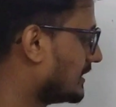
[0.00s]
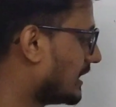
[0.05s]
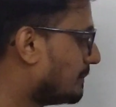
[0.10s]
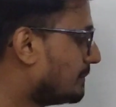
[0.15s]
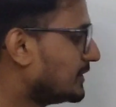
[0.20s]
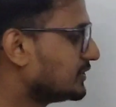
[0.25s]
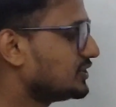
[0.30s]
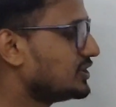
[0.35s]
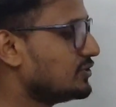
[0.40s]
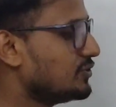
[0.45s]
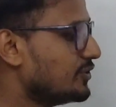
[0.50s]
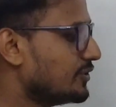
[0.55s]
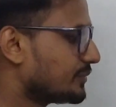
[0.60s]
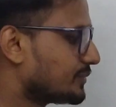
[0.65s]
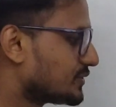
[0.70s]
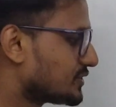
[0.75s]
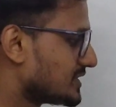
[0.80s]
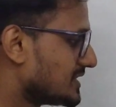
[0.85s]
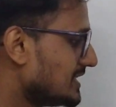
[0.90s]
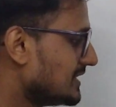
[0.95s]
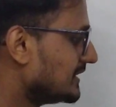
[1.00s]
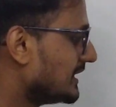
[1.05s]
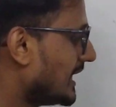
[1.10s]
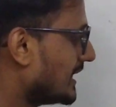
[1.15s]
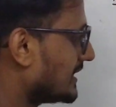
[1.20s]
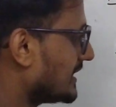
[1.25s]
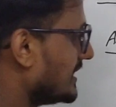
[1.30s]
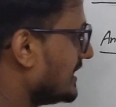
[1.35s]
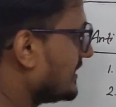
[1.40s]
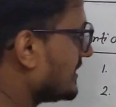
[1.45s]
And number 3 we have to see
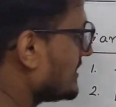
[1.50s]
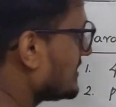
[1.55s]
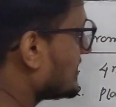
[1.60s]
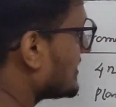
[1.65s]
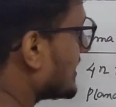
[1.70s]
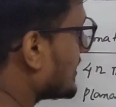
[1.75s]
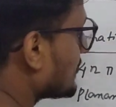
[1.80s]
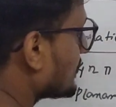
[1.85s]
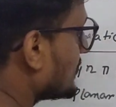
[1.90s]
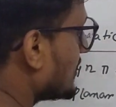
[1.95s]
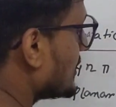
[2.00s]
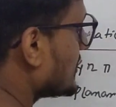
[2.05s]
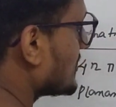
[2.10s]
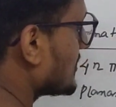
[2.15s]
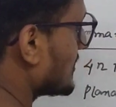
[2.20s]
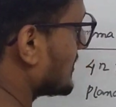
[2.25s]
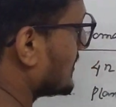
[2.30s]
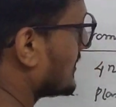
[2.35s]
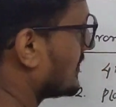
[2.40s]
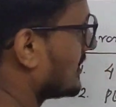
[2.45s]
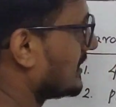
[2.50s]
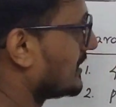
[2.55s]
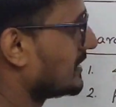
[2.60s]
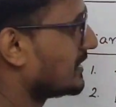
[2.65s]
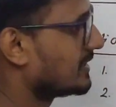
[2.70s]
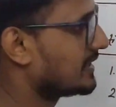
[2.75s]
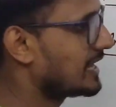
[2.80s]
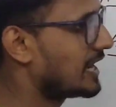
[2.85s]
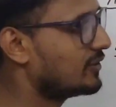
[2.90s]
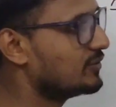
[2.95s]
that it is resonance,
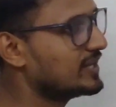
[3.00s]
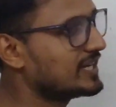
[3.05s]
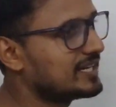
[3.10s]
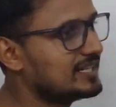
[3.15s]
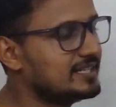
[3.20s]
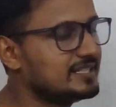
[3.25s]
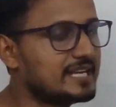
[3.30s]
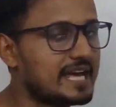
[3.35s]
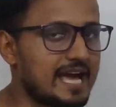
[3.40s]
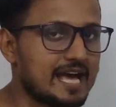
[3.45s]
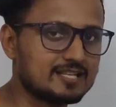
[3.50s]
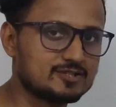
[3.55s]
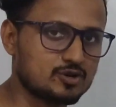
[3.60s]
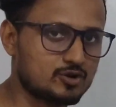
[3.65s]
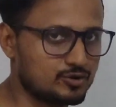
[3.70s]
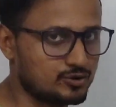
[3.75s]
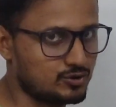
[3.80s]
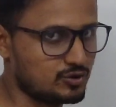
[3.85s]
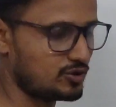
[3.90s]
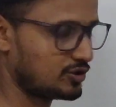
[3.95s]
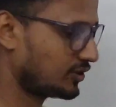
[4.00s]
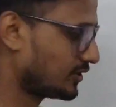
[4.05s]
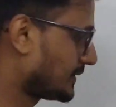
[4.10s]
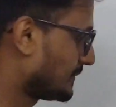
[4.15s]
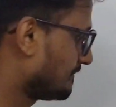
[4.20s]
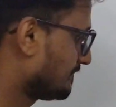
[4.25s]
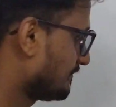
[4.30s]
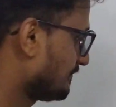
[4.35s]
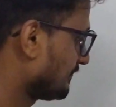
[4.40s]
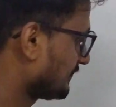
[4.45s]
canonical it has or
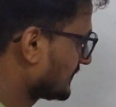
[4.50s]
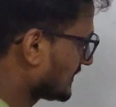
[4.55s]
not.